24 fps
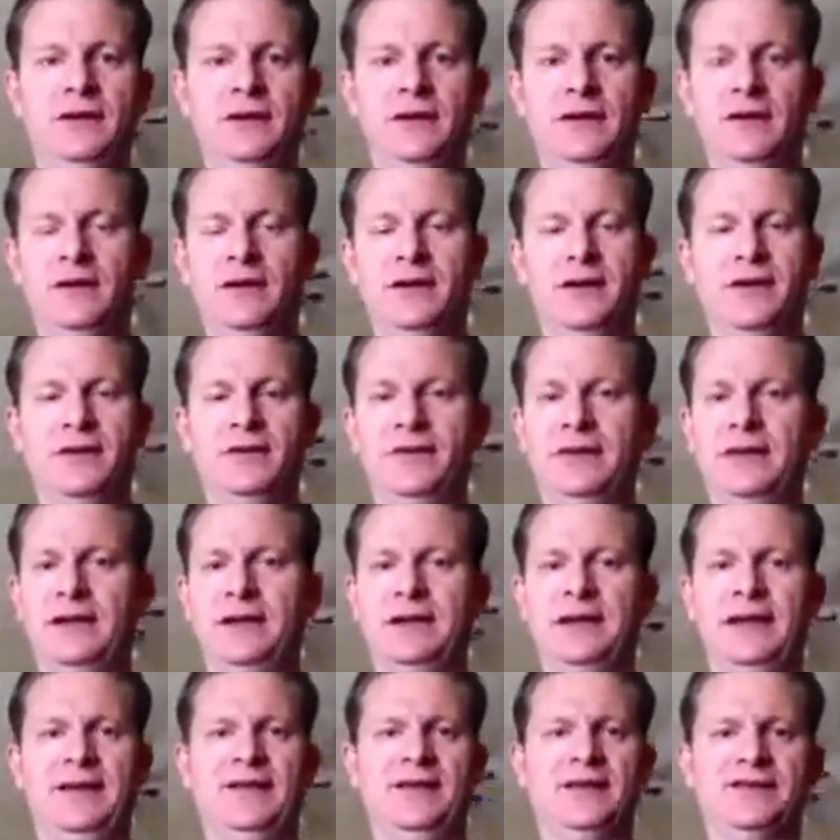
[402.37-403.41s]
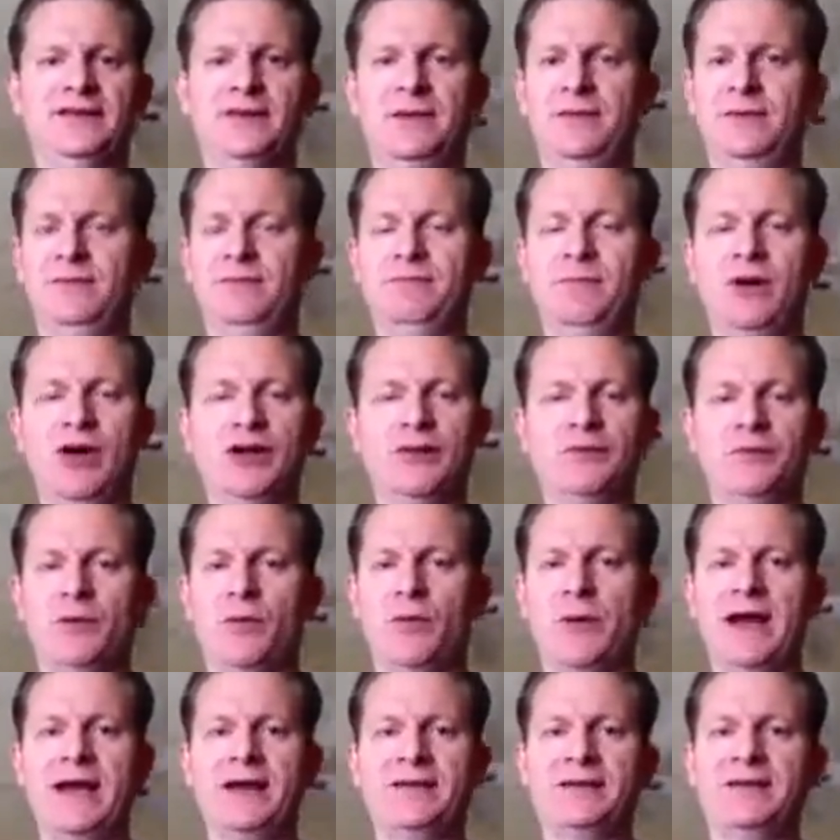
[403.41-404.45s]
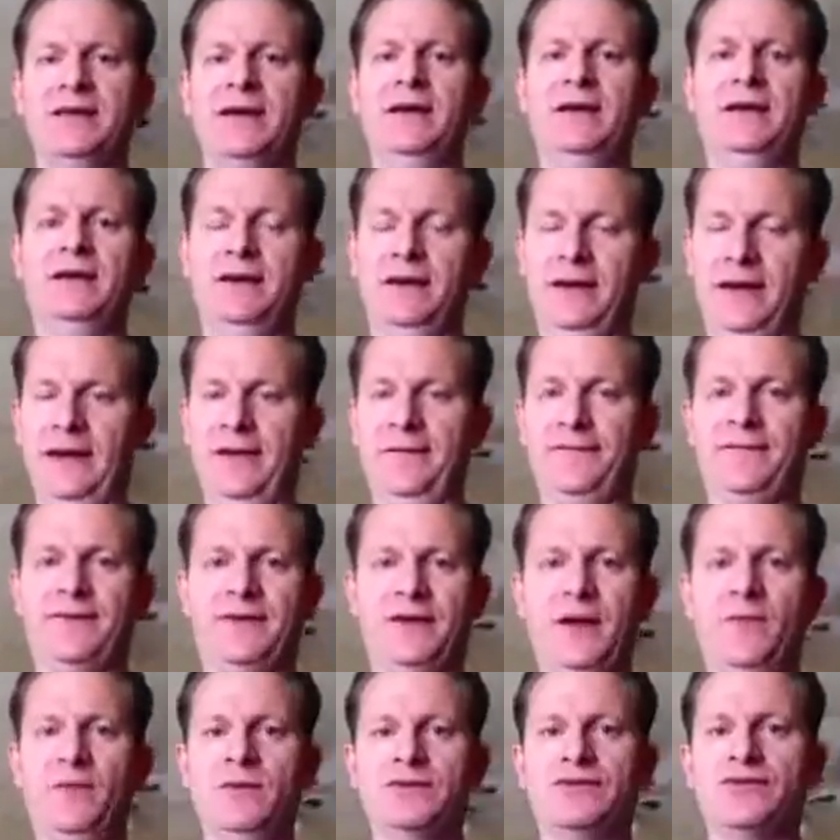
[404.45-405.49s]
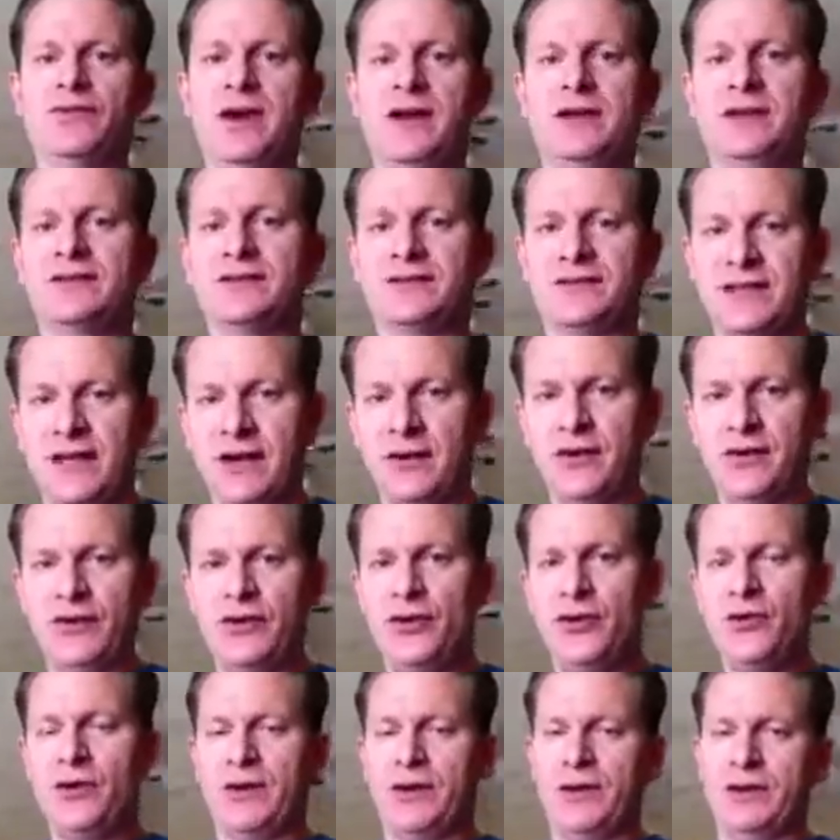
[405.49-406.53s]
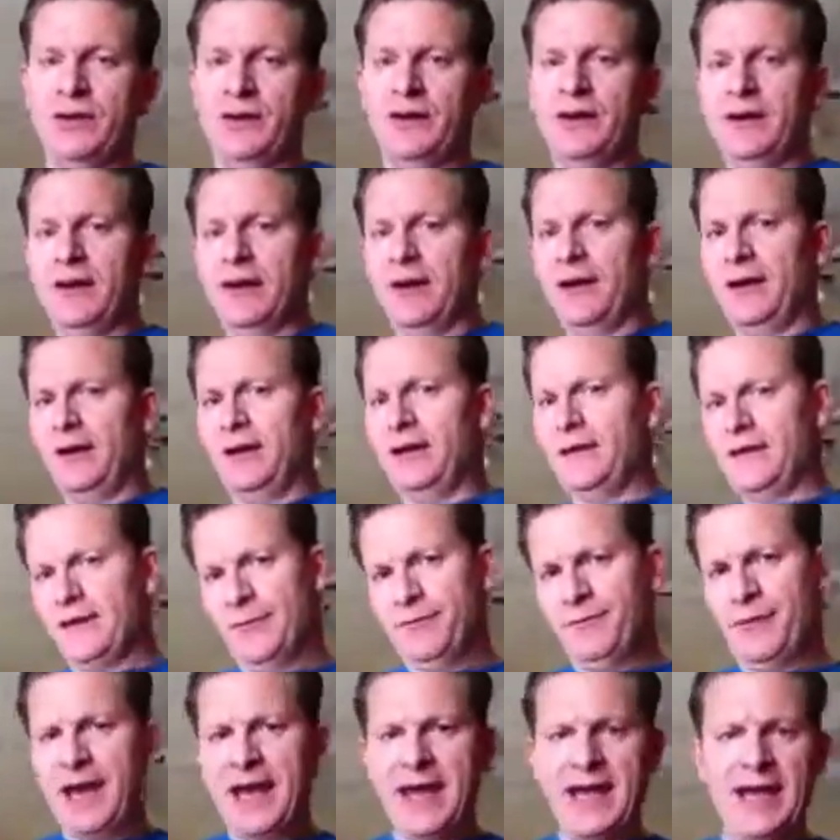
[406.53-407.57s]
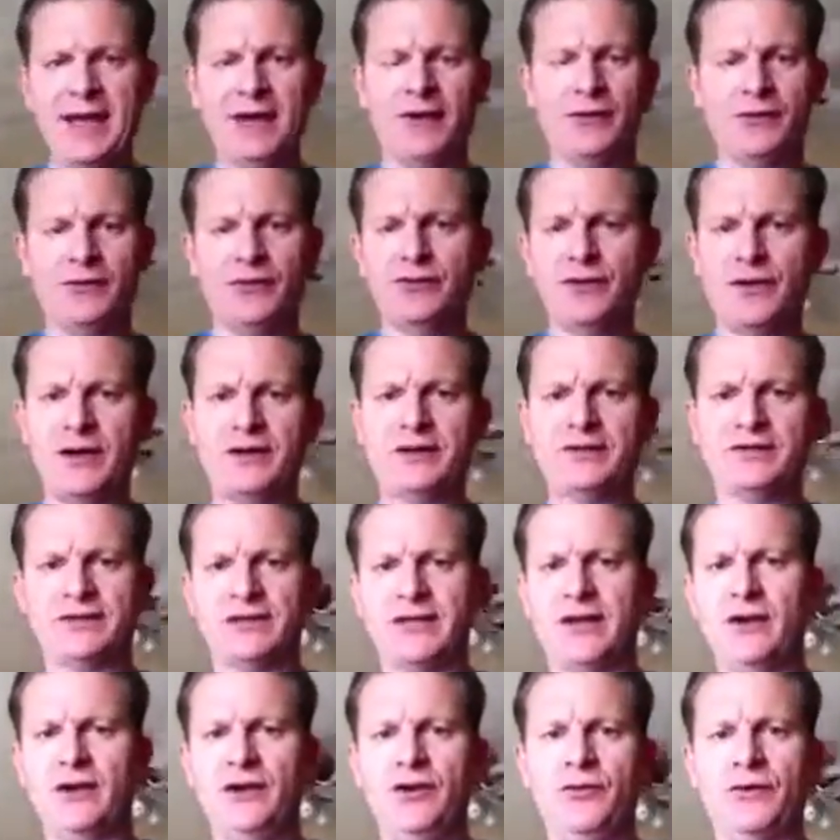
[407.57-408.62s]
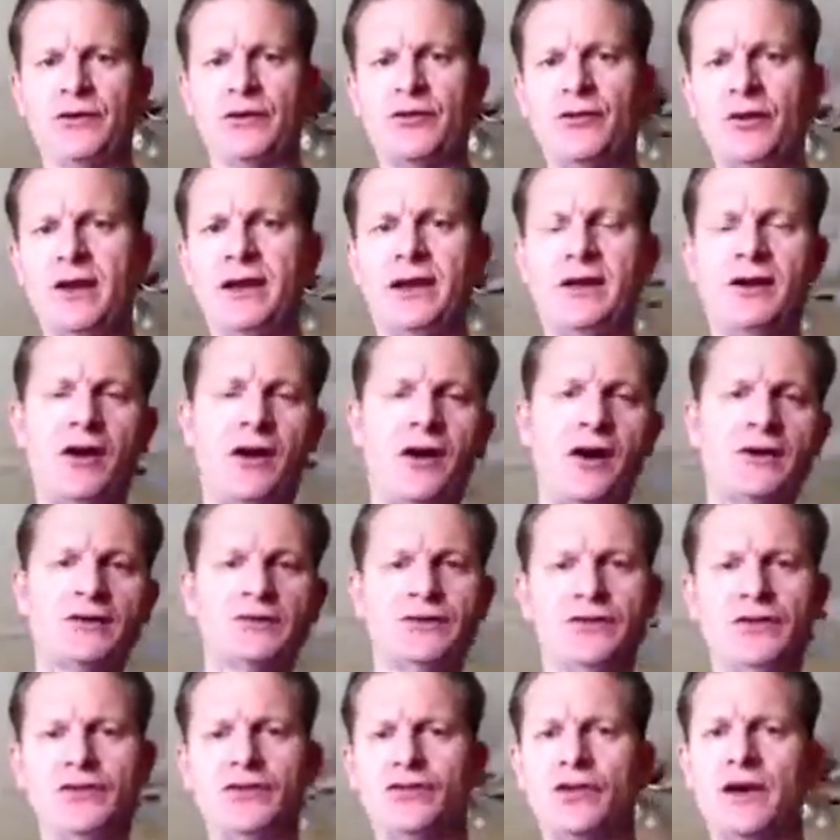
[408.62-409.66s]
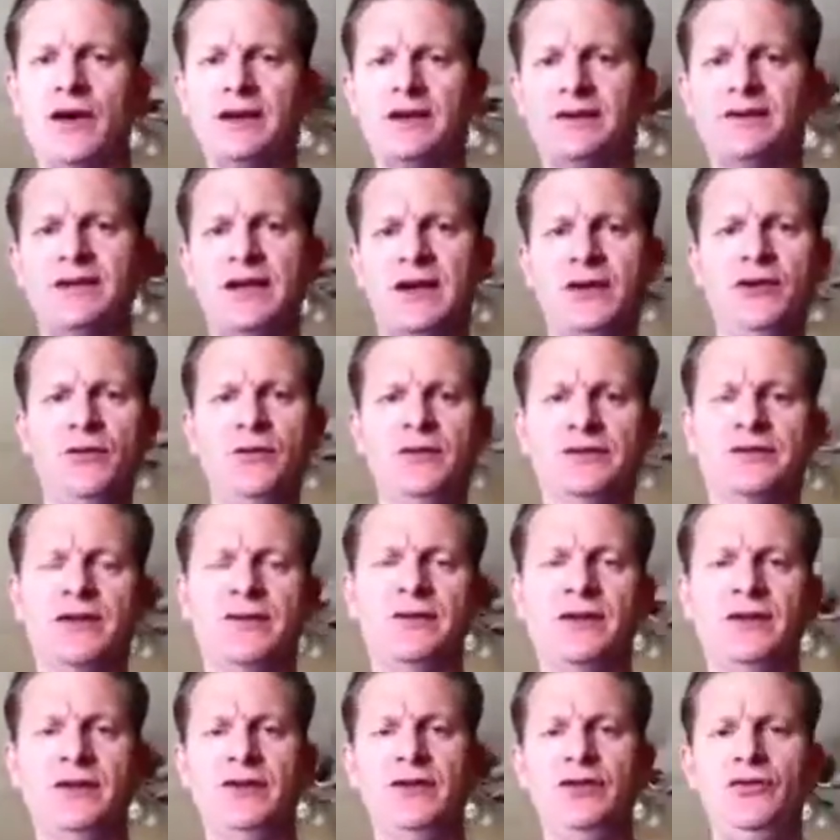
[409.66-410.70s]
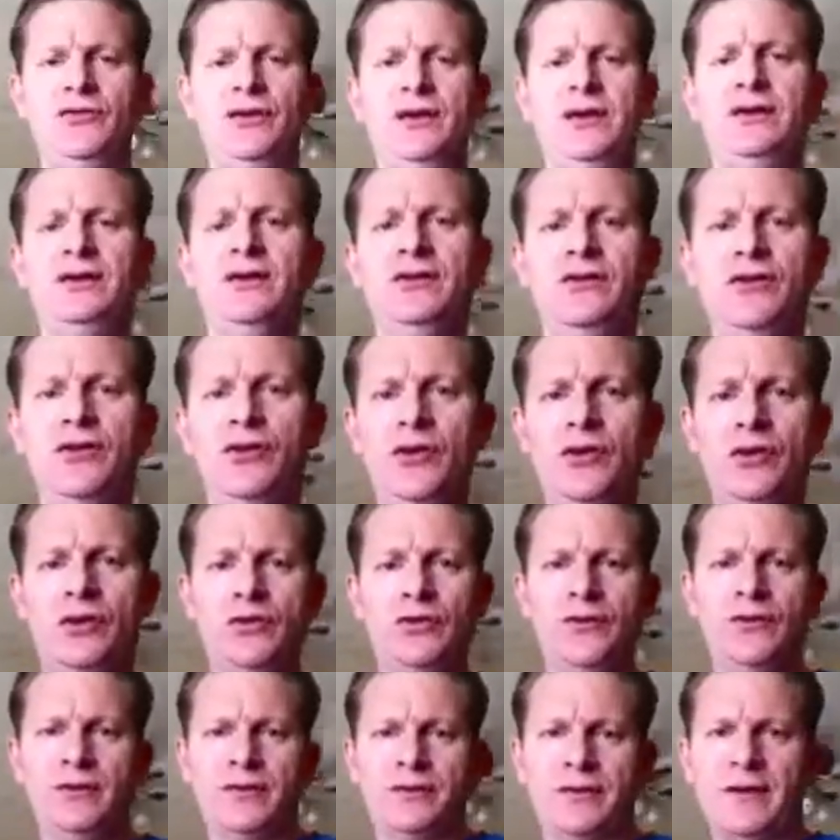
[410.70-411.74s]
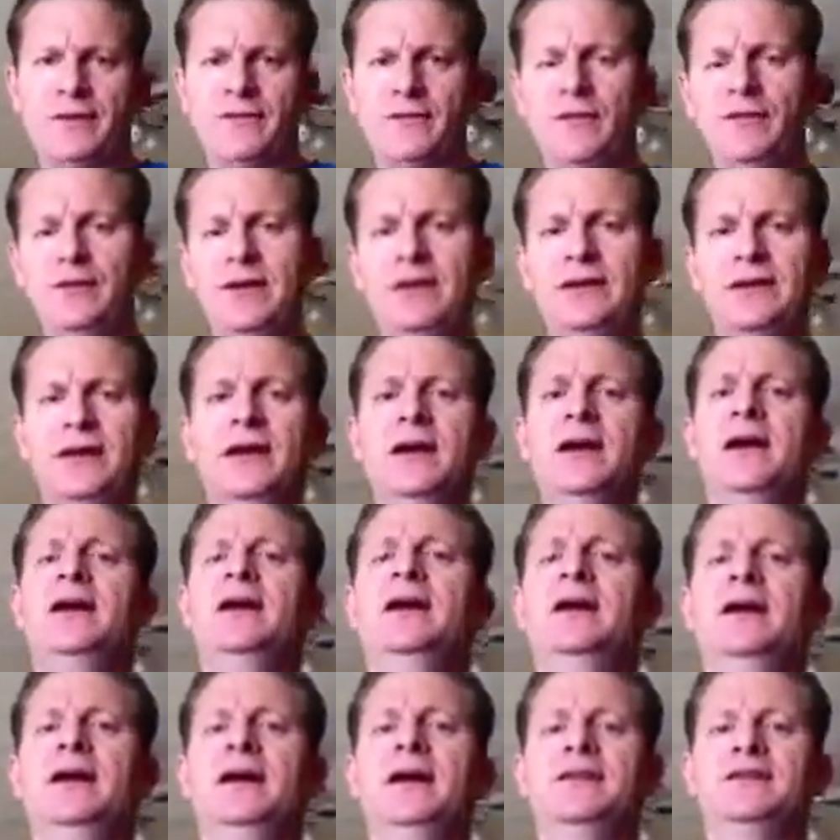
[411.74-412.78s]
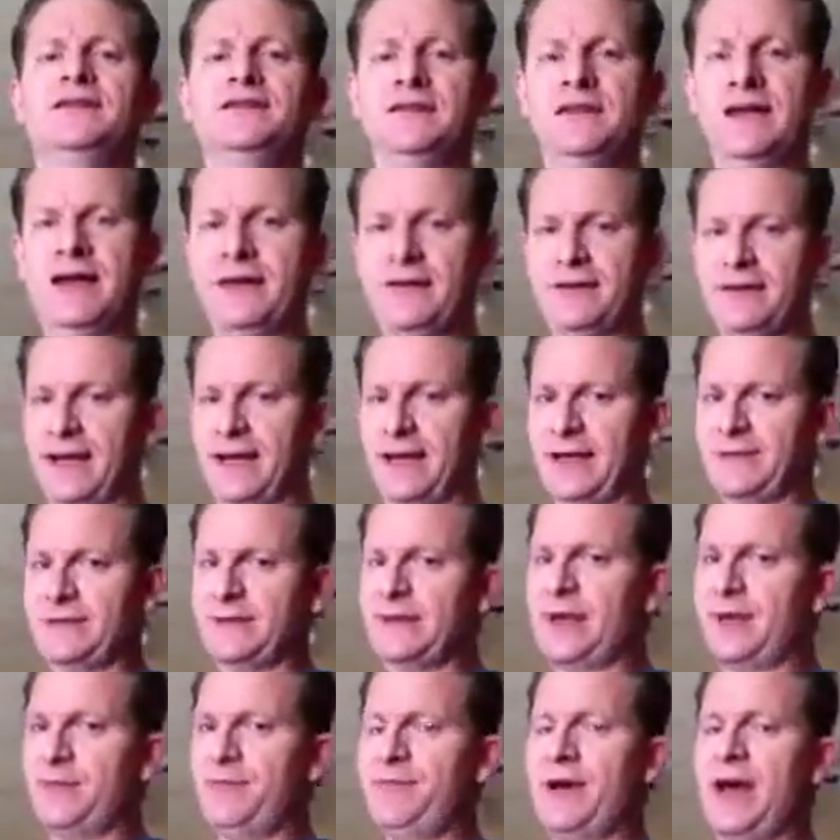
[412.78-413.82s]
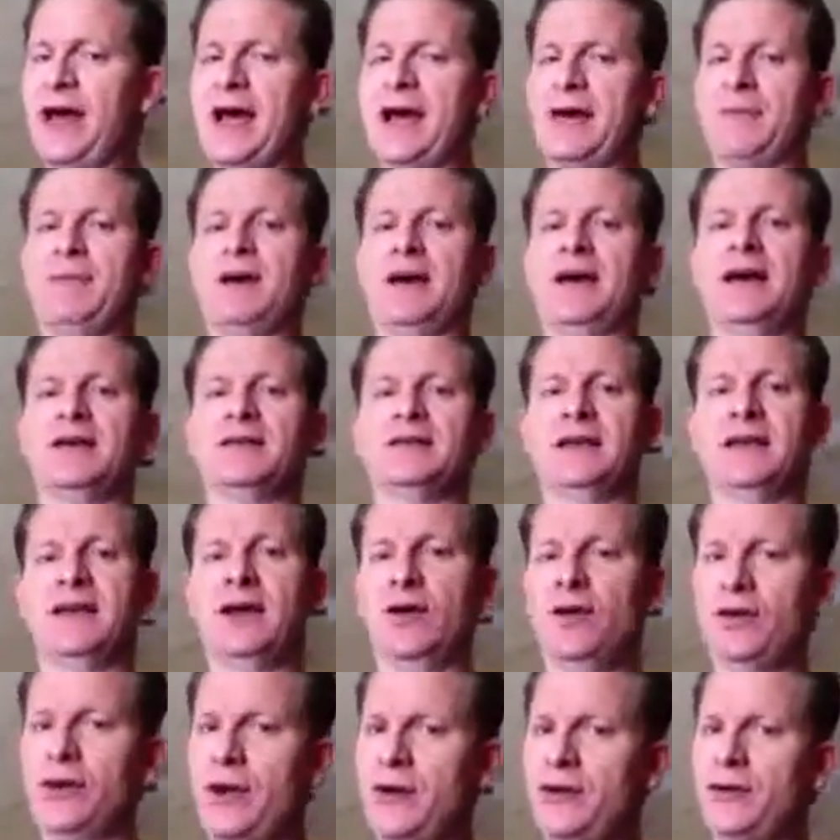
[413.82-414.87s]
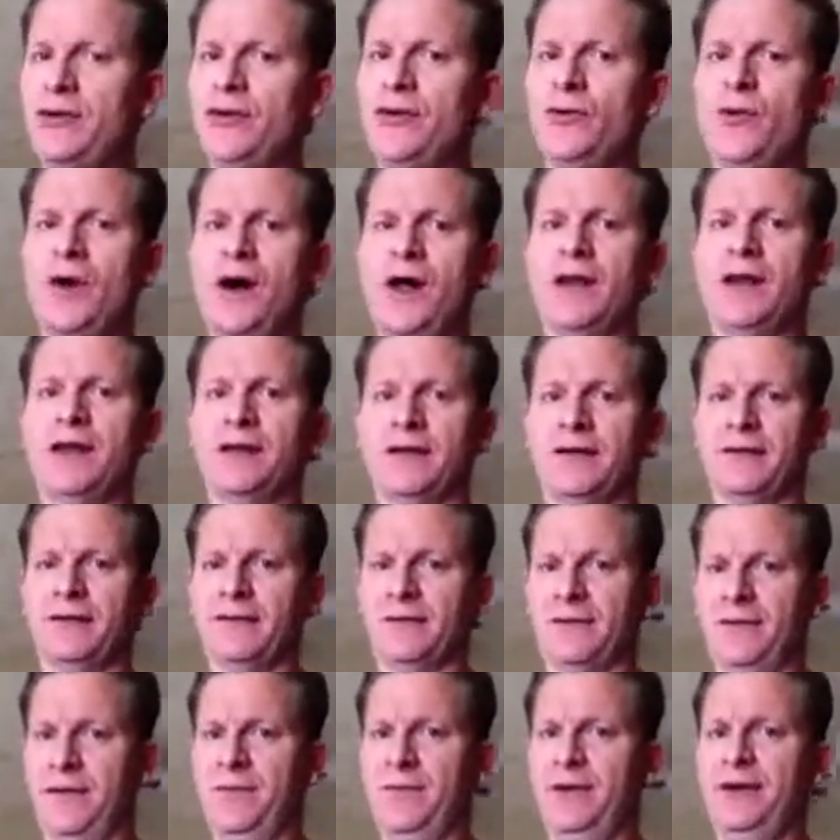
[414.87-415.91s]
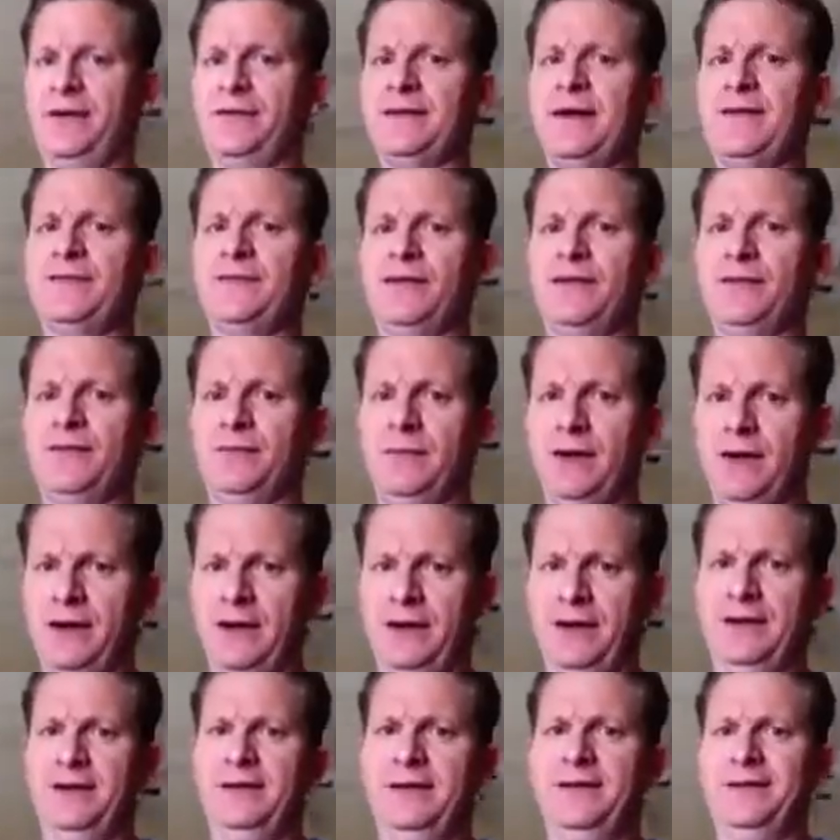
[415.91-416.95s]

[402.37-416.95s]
You know, and there's multiple ways. If someone's trying to scare you and at the bank, or they're trying to scare you with credit cards, or they're trying to scare you with something that you need to do, or something you need to take a step back because and hold on to your wallet because somebody's after your money